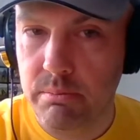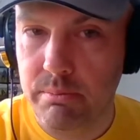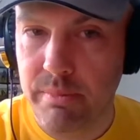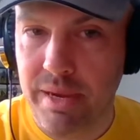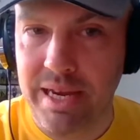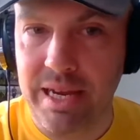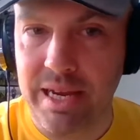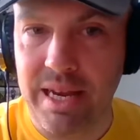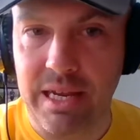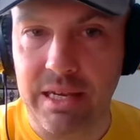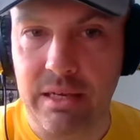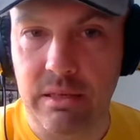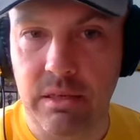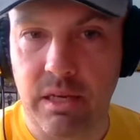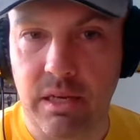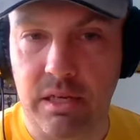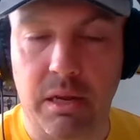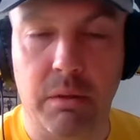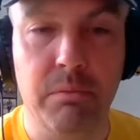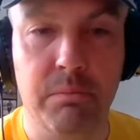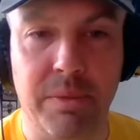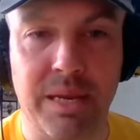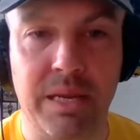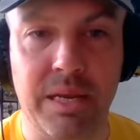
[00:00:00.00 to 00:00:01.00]
Meaning, I
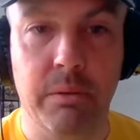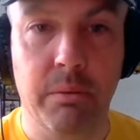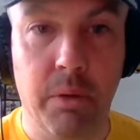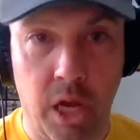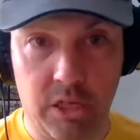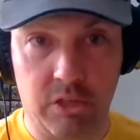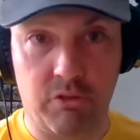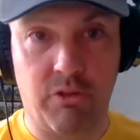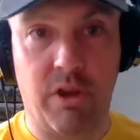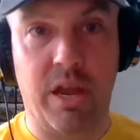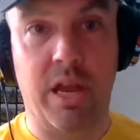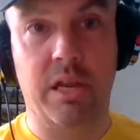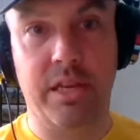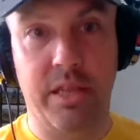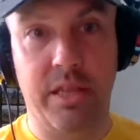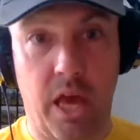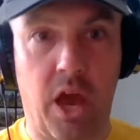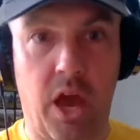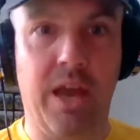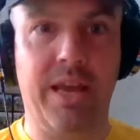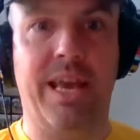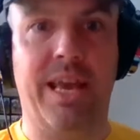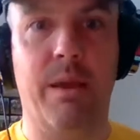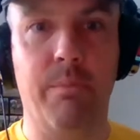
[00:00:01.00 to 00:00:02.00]
don't mean it's a great idea
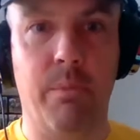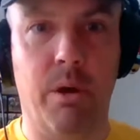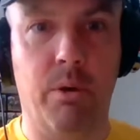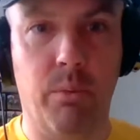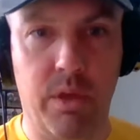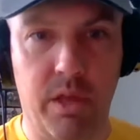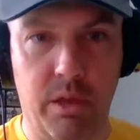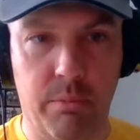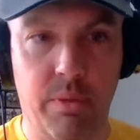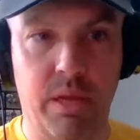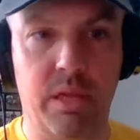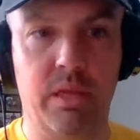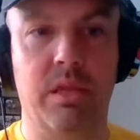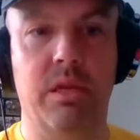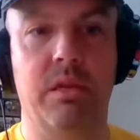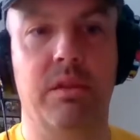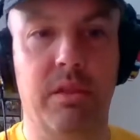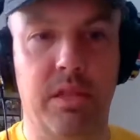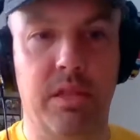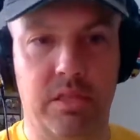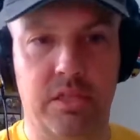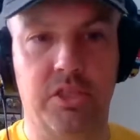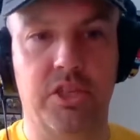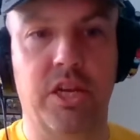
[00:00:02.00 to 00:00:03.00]
that I came up with. I meant
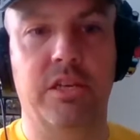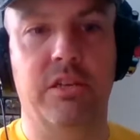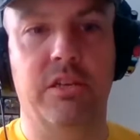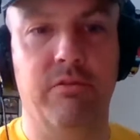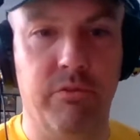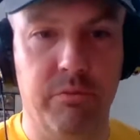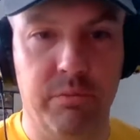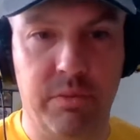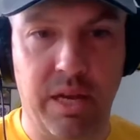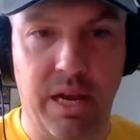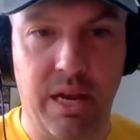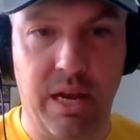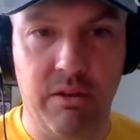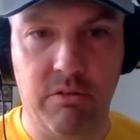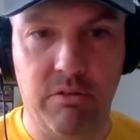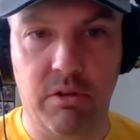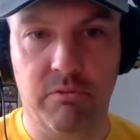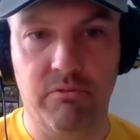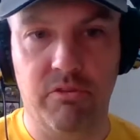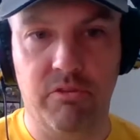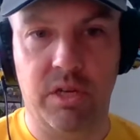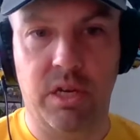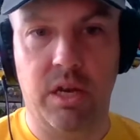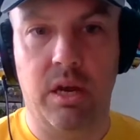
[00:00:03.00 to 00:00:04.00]
that the suggestion from Taylor
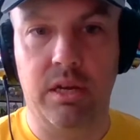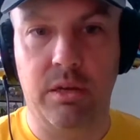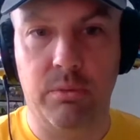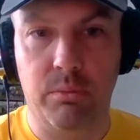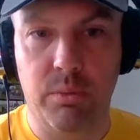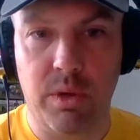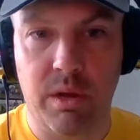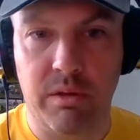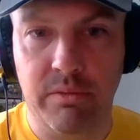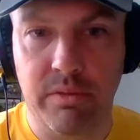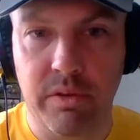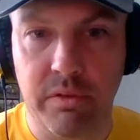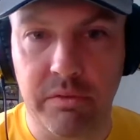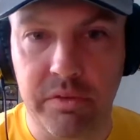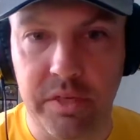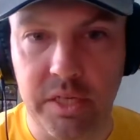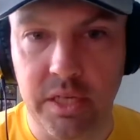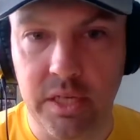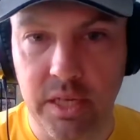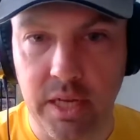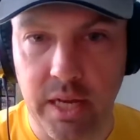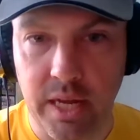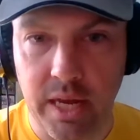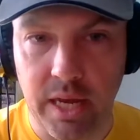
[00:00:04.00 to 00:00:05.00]
regarding wearing the
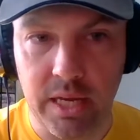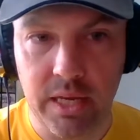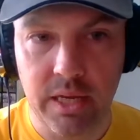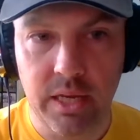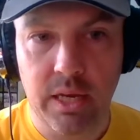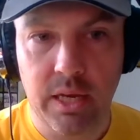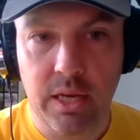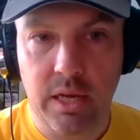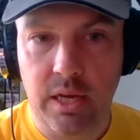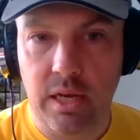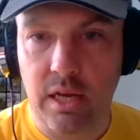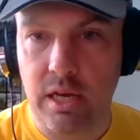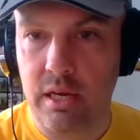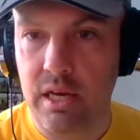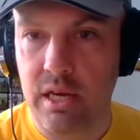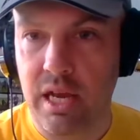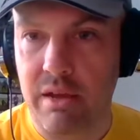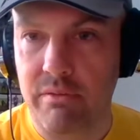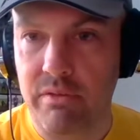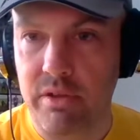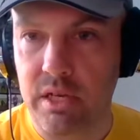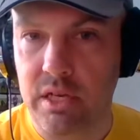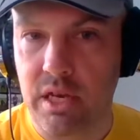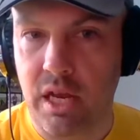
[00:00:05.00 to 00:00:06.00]
50 today,
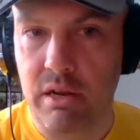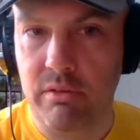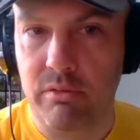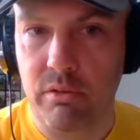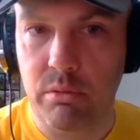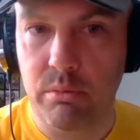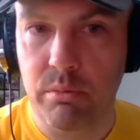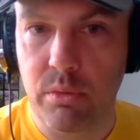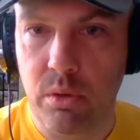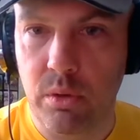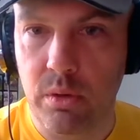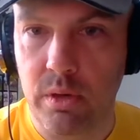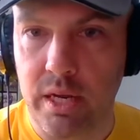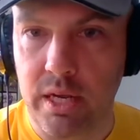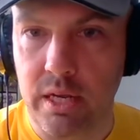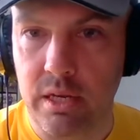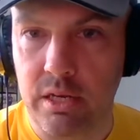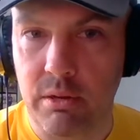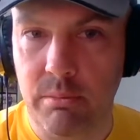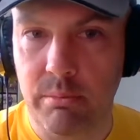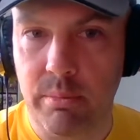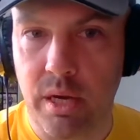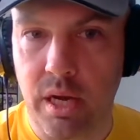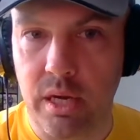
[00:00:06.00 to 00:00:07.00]
having a colourful morning,
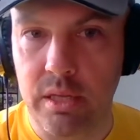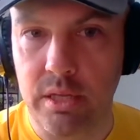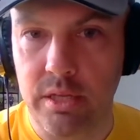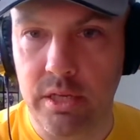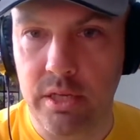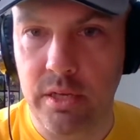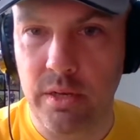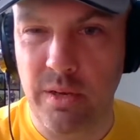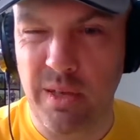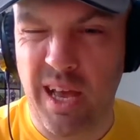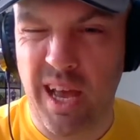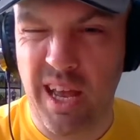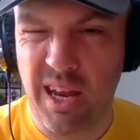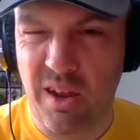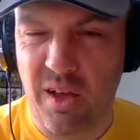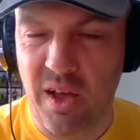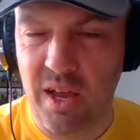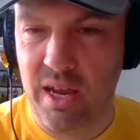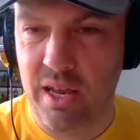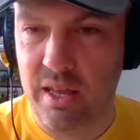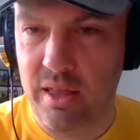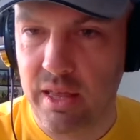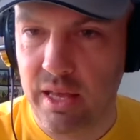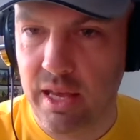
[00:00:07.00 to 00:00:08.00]
combine the two. I
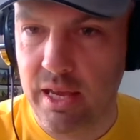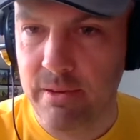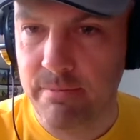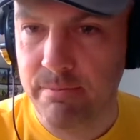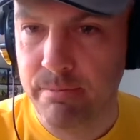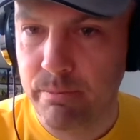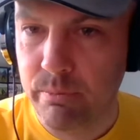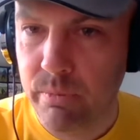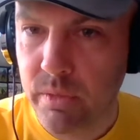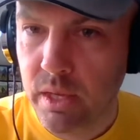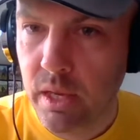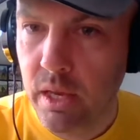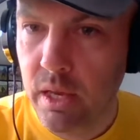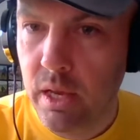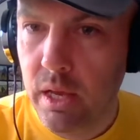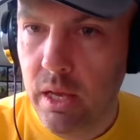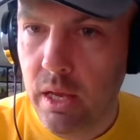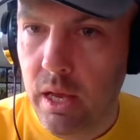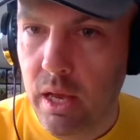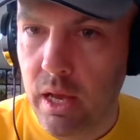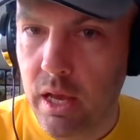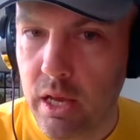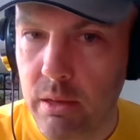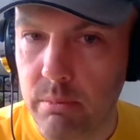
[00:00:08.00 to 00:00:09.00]
like that.
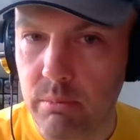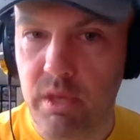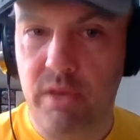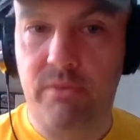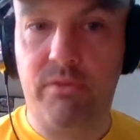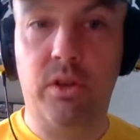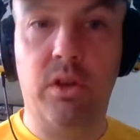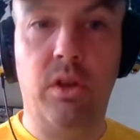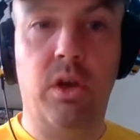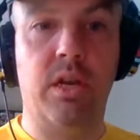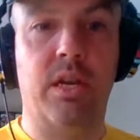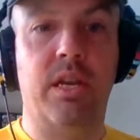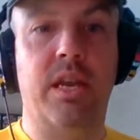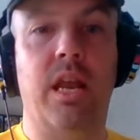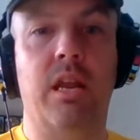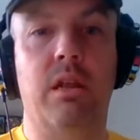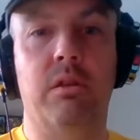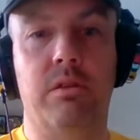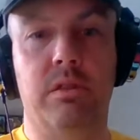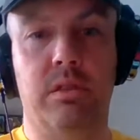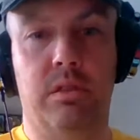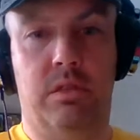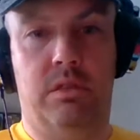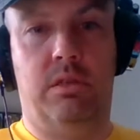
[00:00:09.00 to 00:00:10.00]
If you like
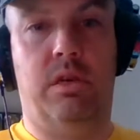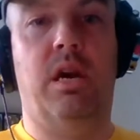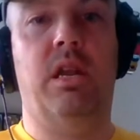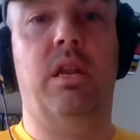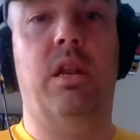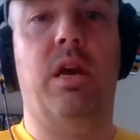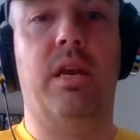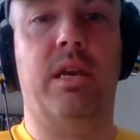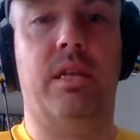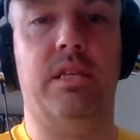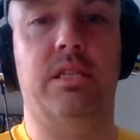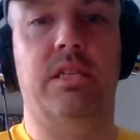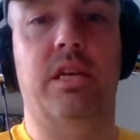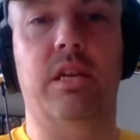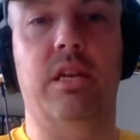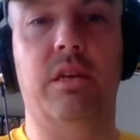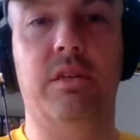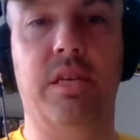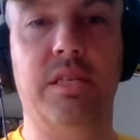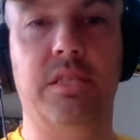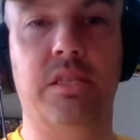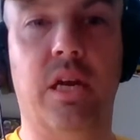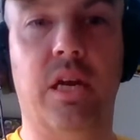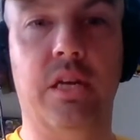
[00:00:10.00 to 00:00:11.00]
yellow, I like this yellow
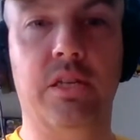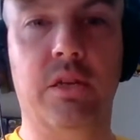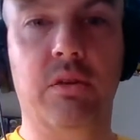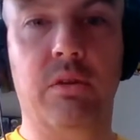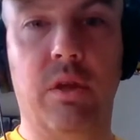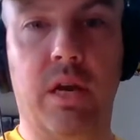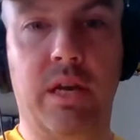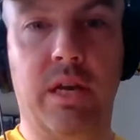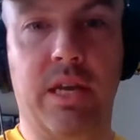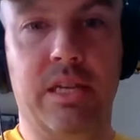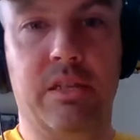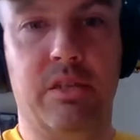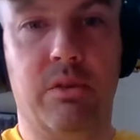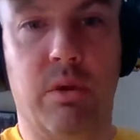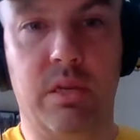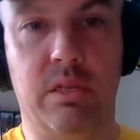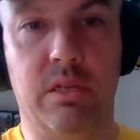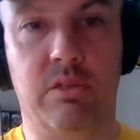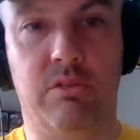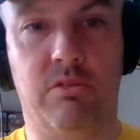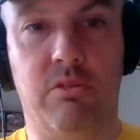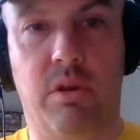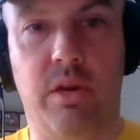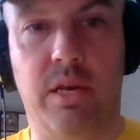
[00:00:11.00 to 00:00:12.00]
t-shirt. I do like it. It's
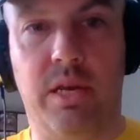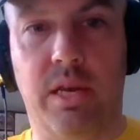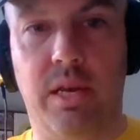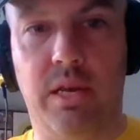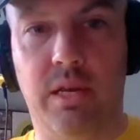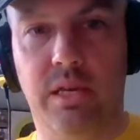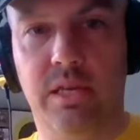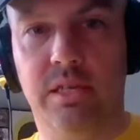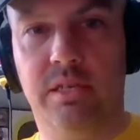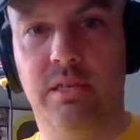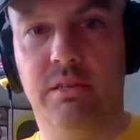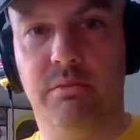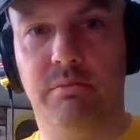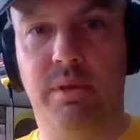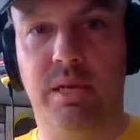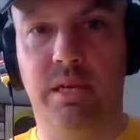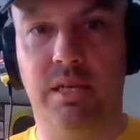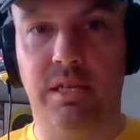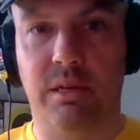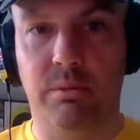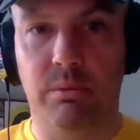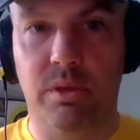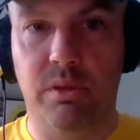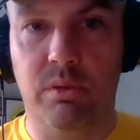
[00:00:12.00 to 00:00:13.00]
quite striking. It does
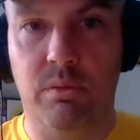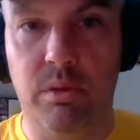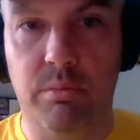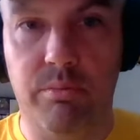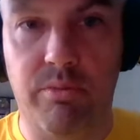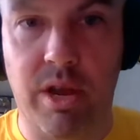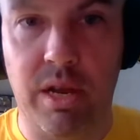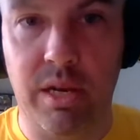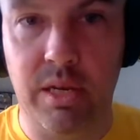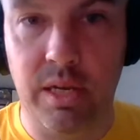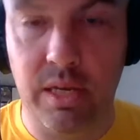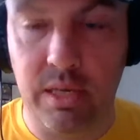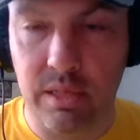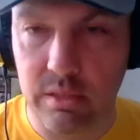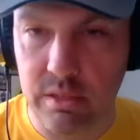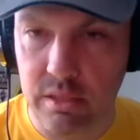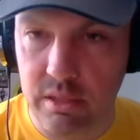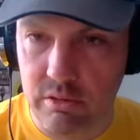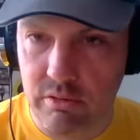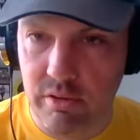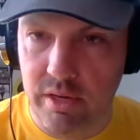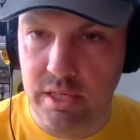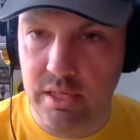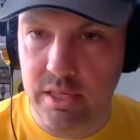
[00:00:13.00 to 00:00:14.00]
mix in with all the branding on
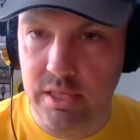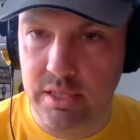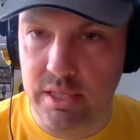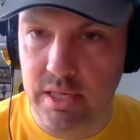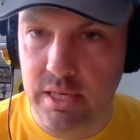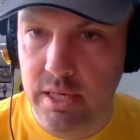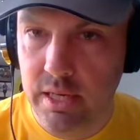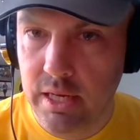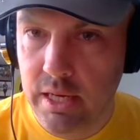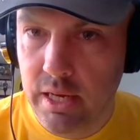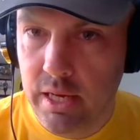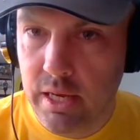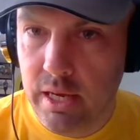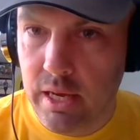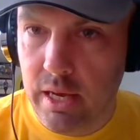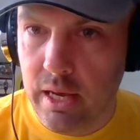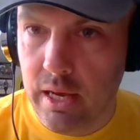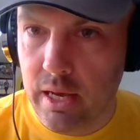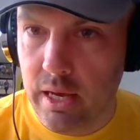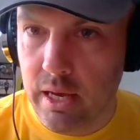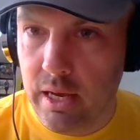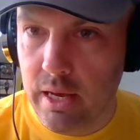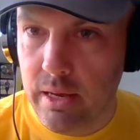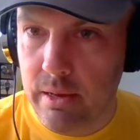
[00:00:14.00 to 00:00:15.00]
the screen, doesn't
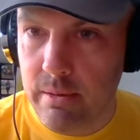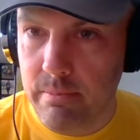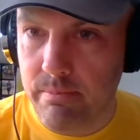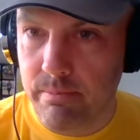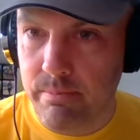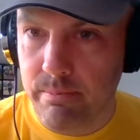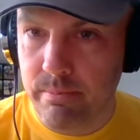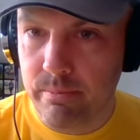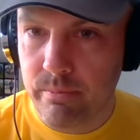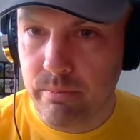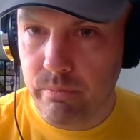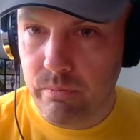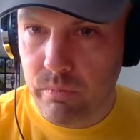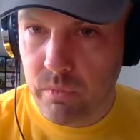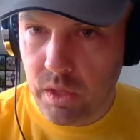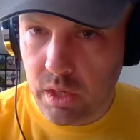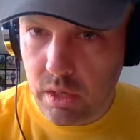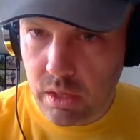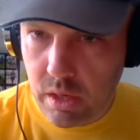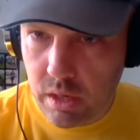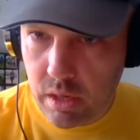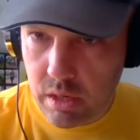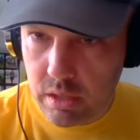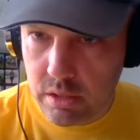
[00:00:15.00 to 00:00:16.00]
it?
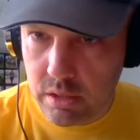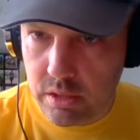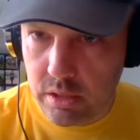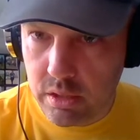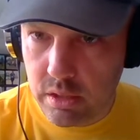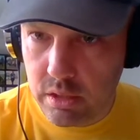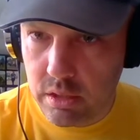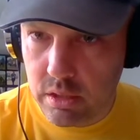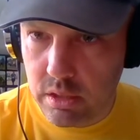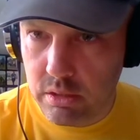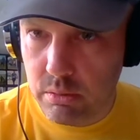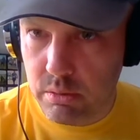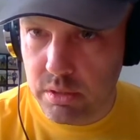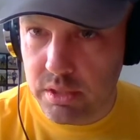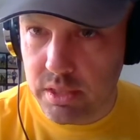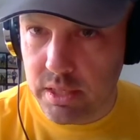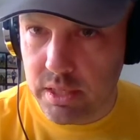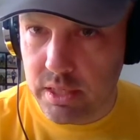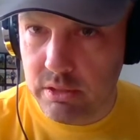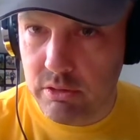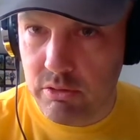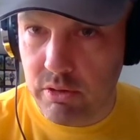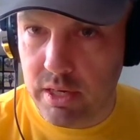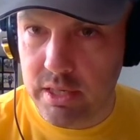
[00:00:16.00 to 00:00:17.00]
What's
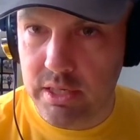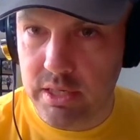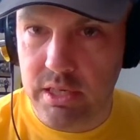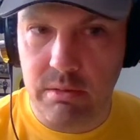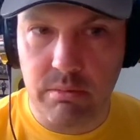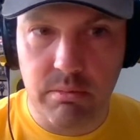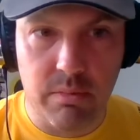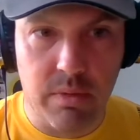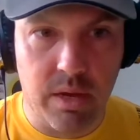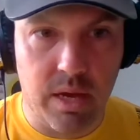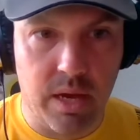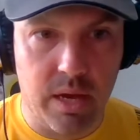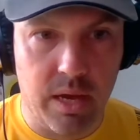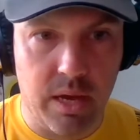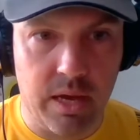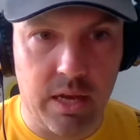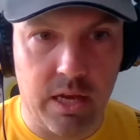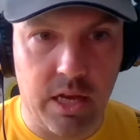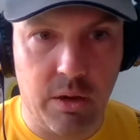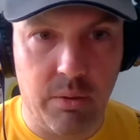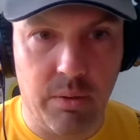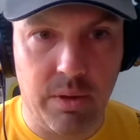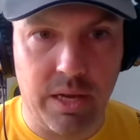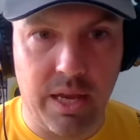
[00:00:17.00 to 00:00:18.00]
this? Tracy
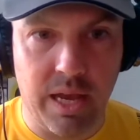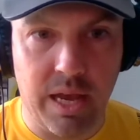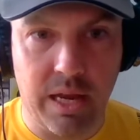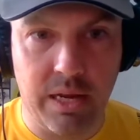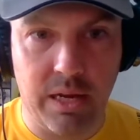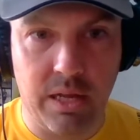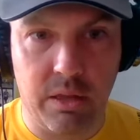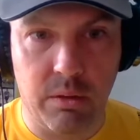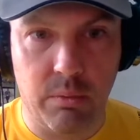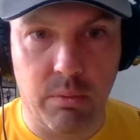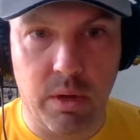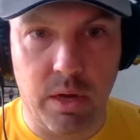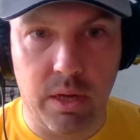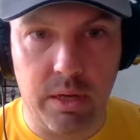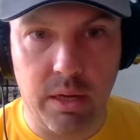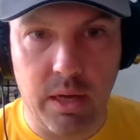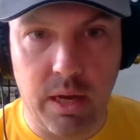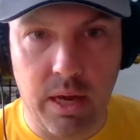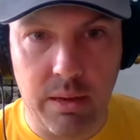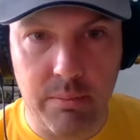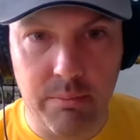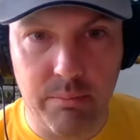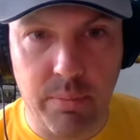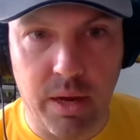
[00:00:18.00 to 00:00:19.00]
May. Go on, get another one.
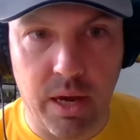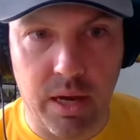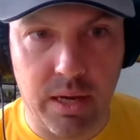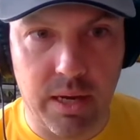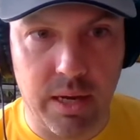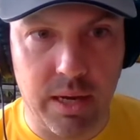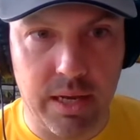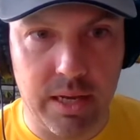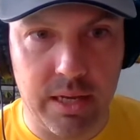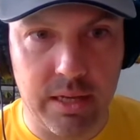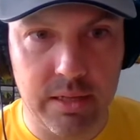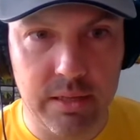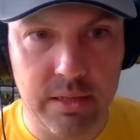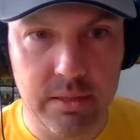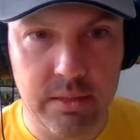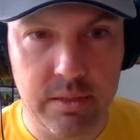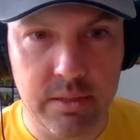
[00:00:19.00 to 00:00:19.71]
I'm buckling.